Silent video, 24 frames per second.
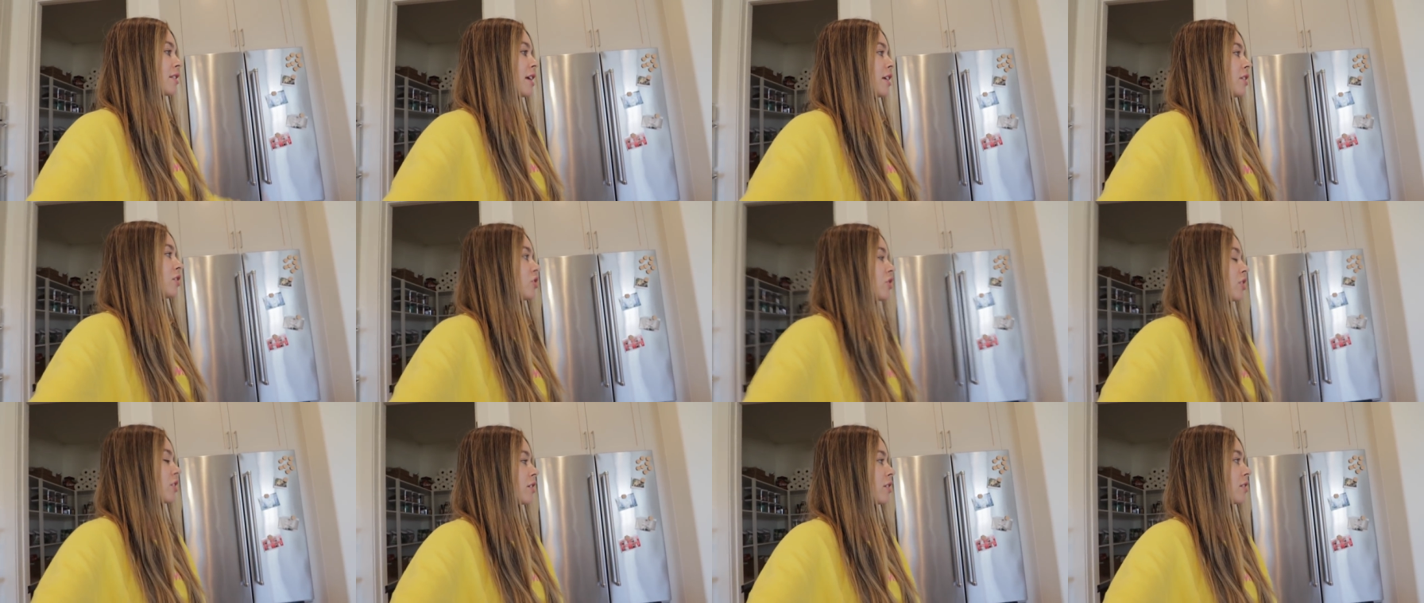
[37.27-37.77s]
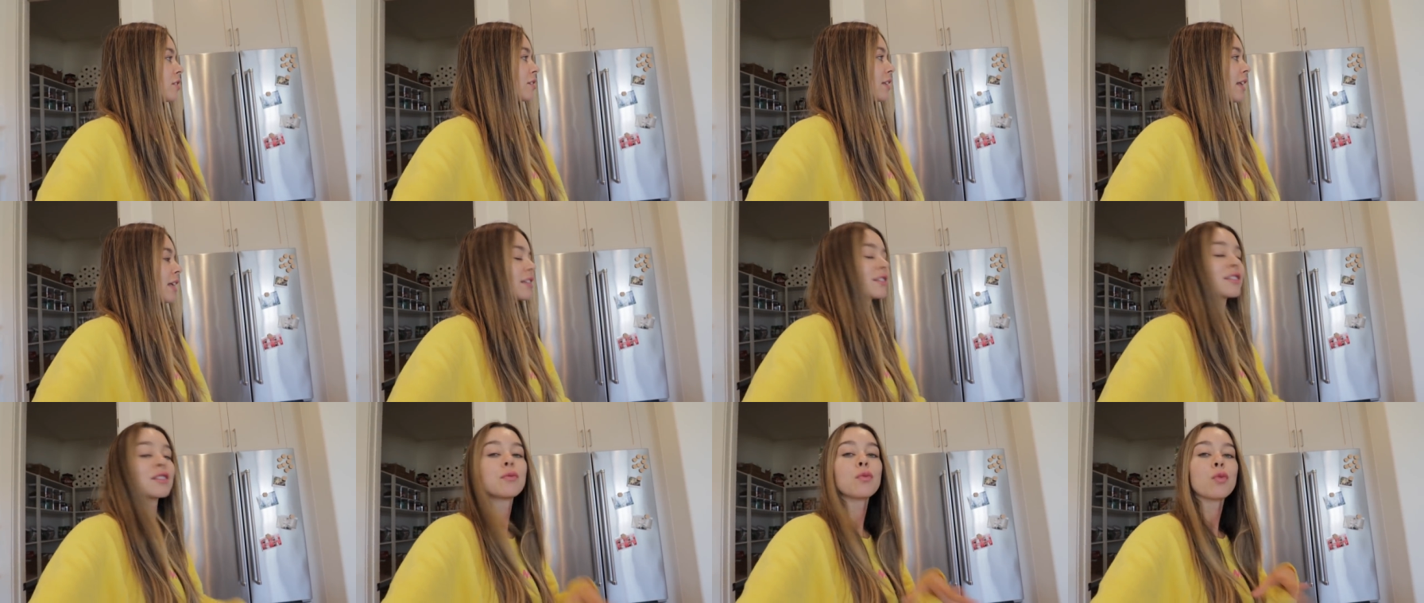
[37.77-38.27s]
and just
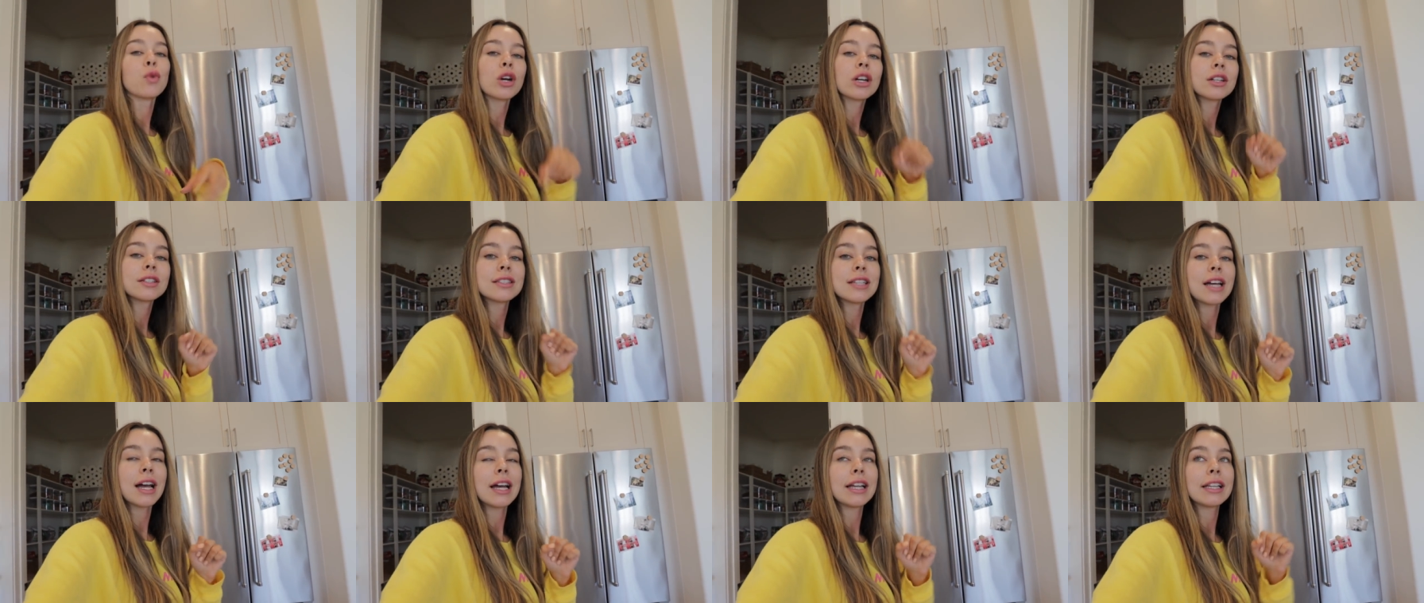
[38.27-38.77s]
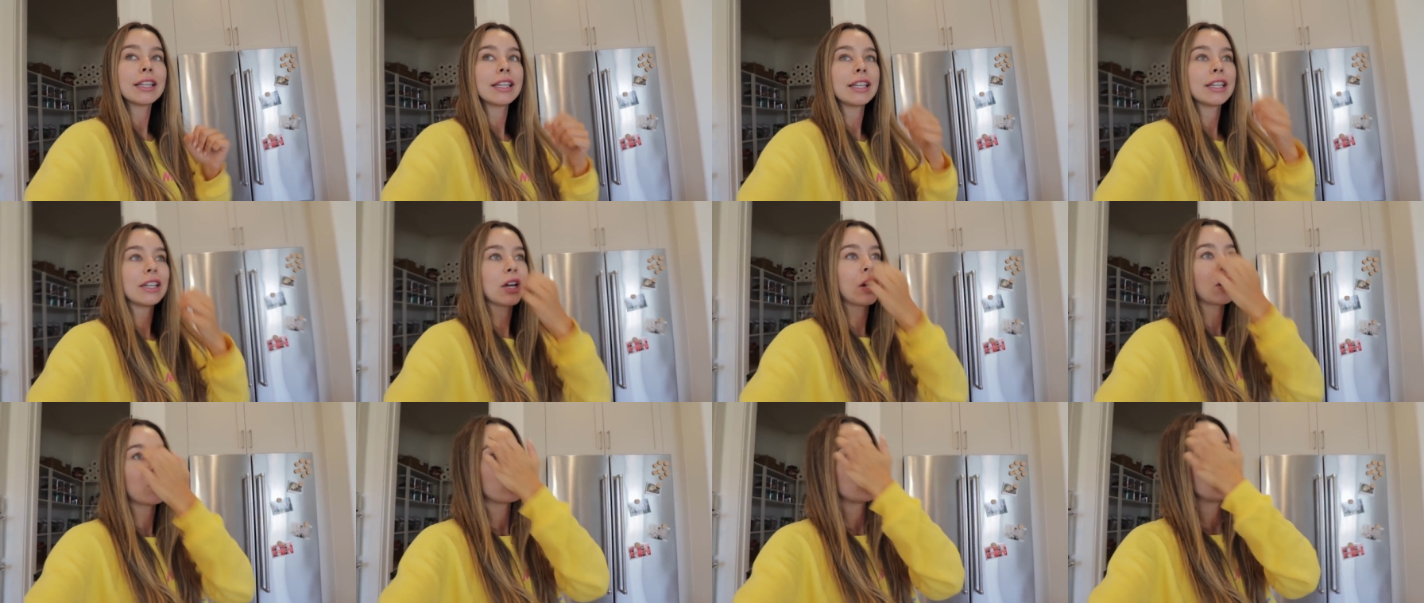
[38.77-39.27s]
get some work done, you
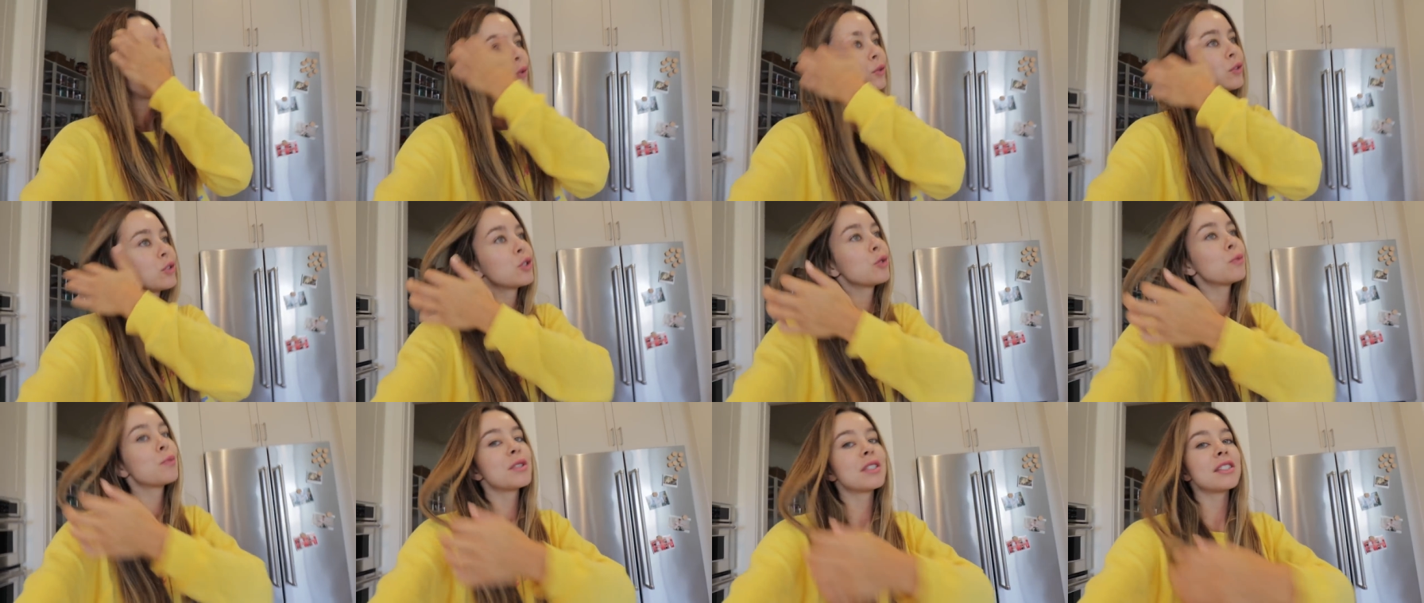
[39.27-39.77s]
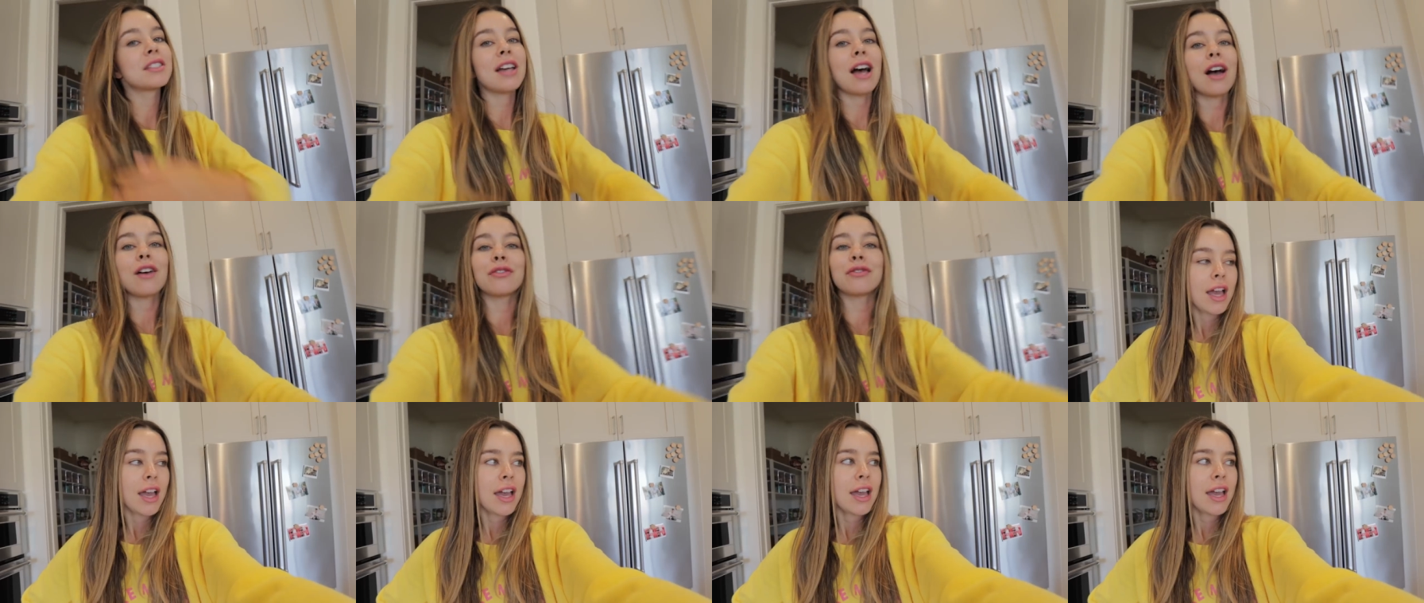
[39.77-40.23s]
know, YouTube stuff.